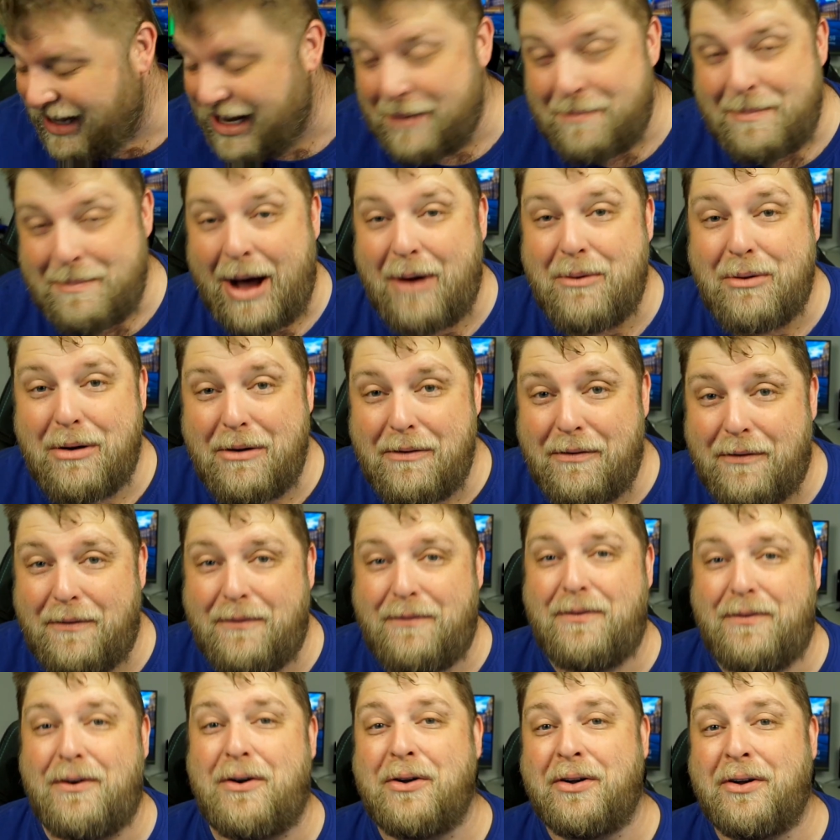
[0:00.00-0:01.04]
And the amount of
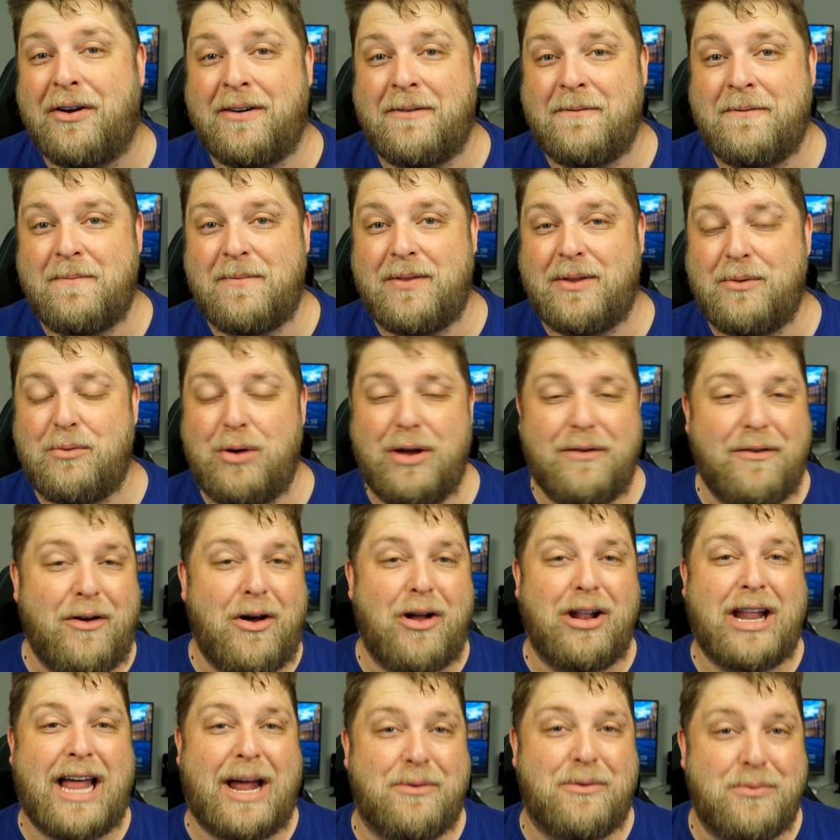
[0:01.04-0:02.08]
fun we've
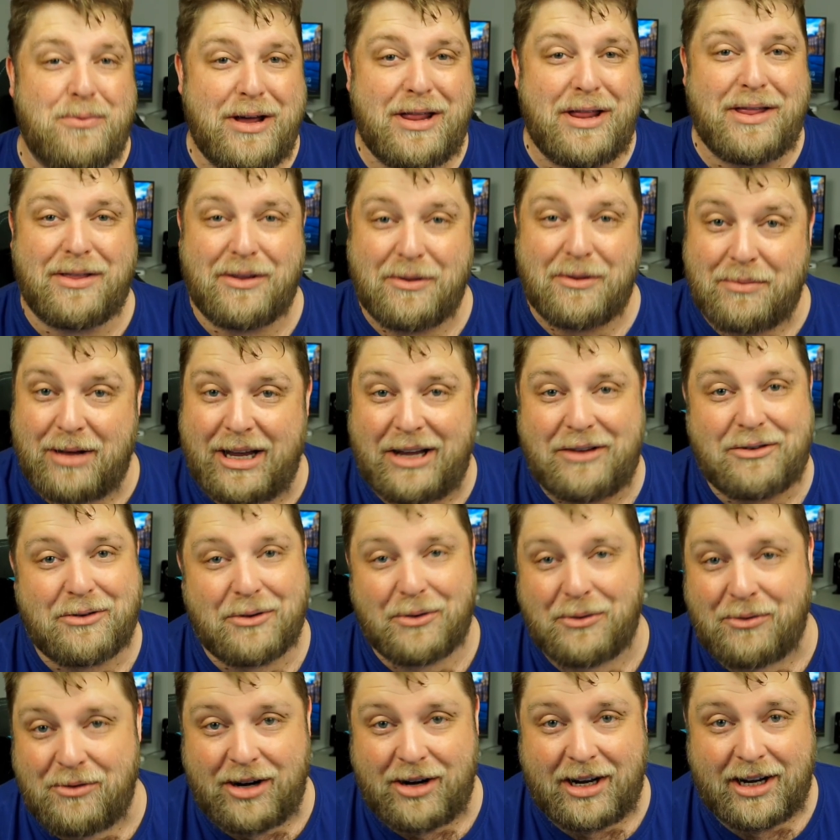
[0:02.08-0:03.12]
all had with them is
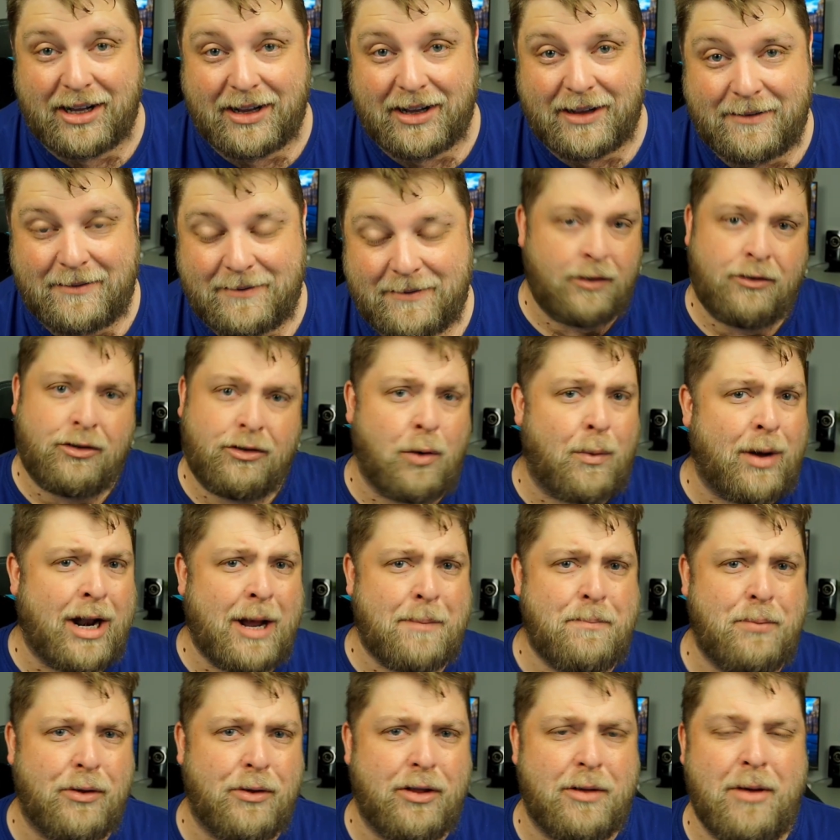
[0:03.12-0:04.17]
unreal. So when
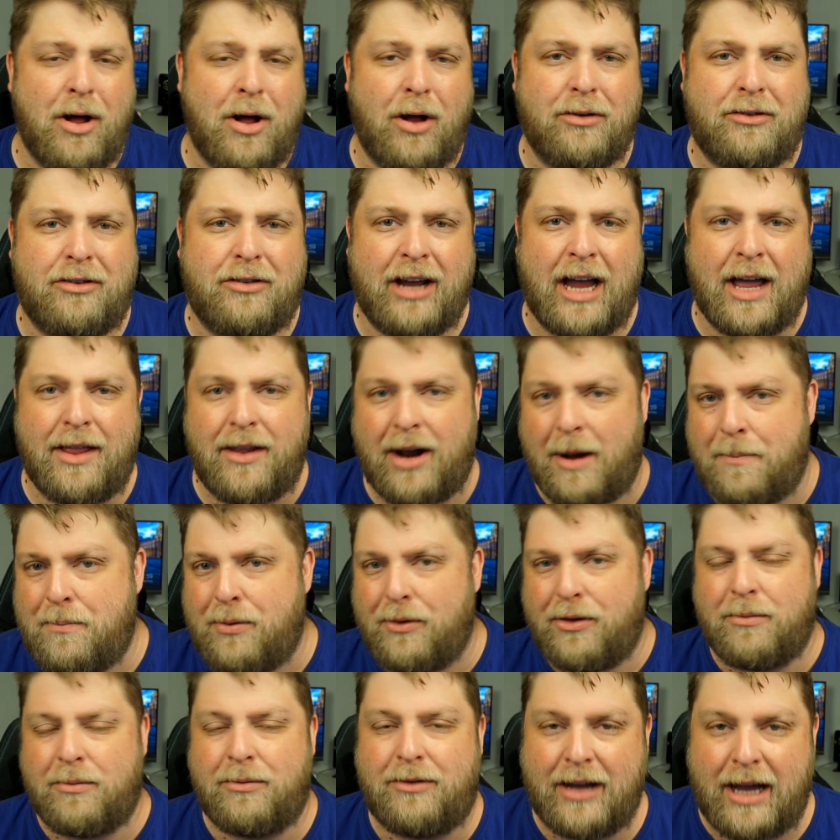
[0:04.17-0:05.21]
I put them all together, I
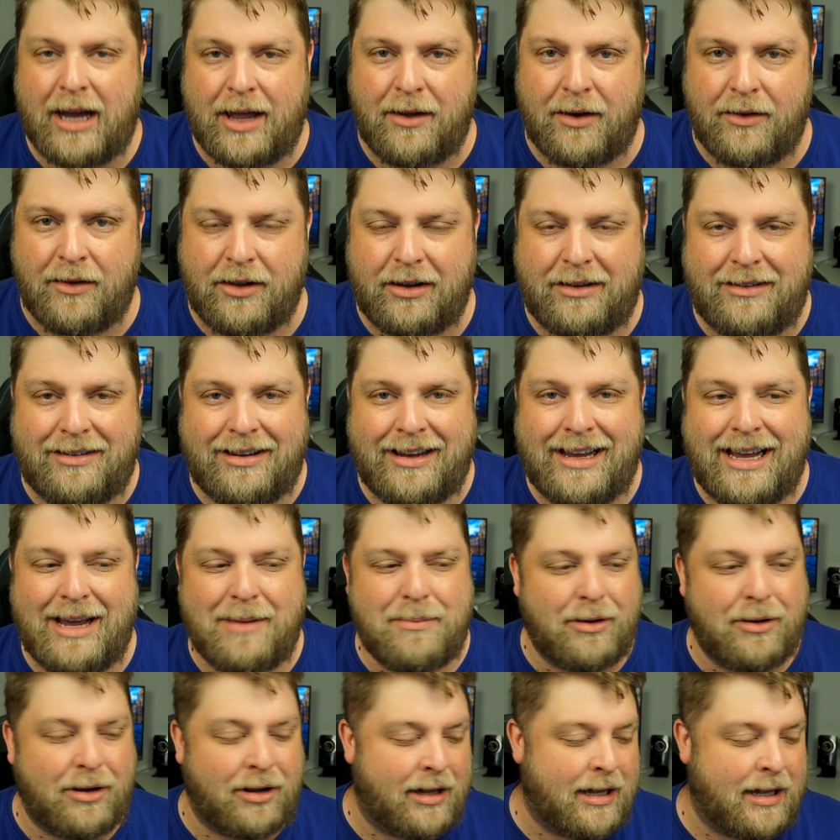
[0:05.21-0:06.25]
put them together on the
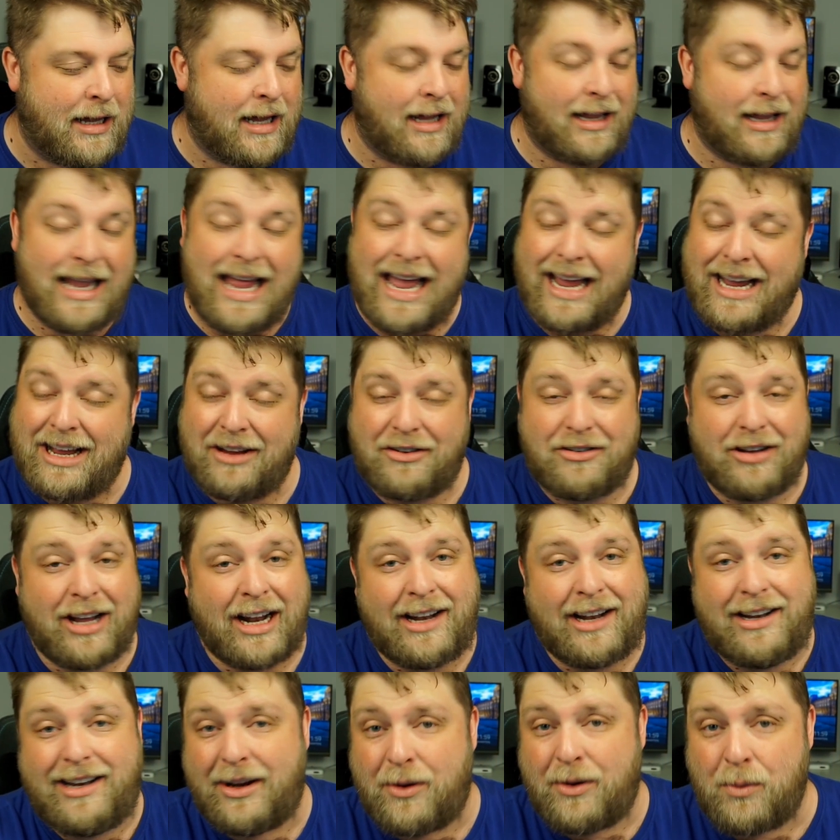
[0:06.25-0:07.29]
table. Like I said,
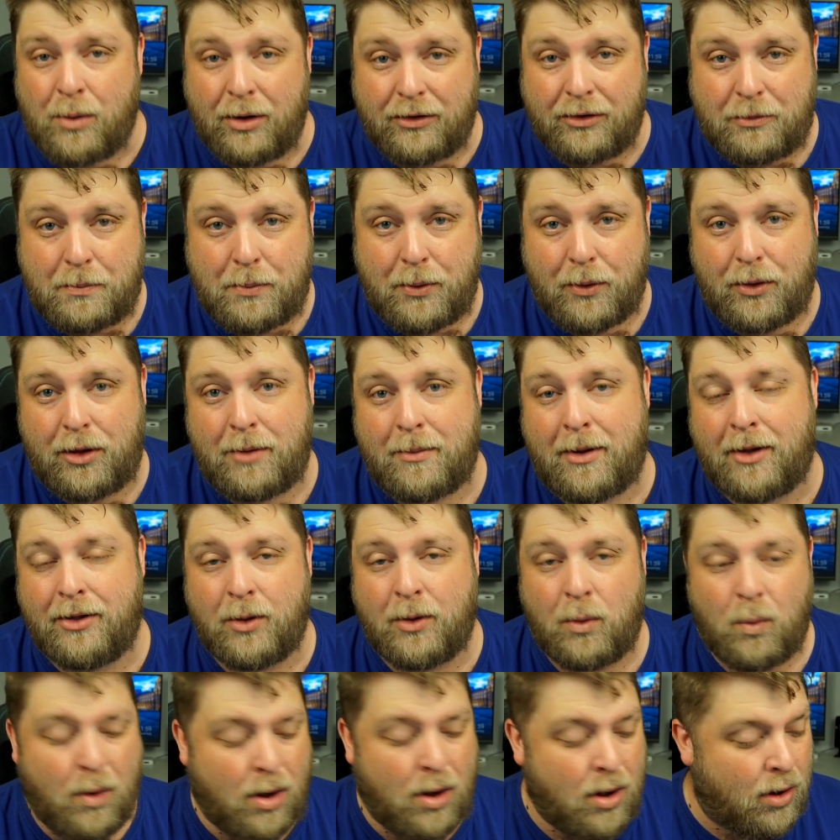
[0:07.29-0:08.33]
I didn't want to put them on
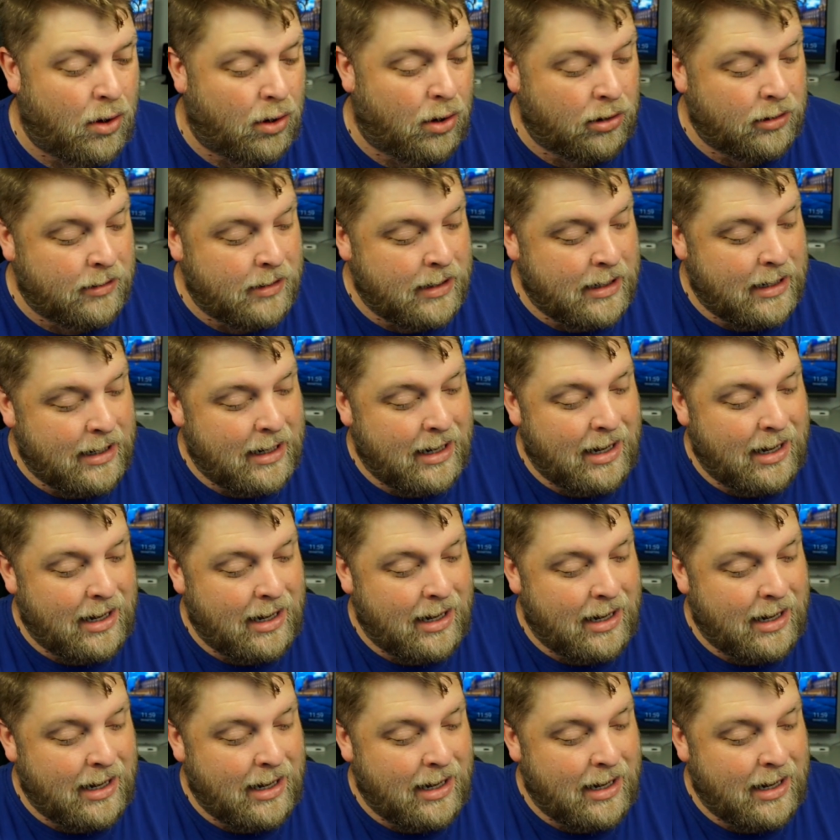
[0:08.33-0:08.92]
the wall.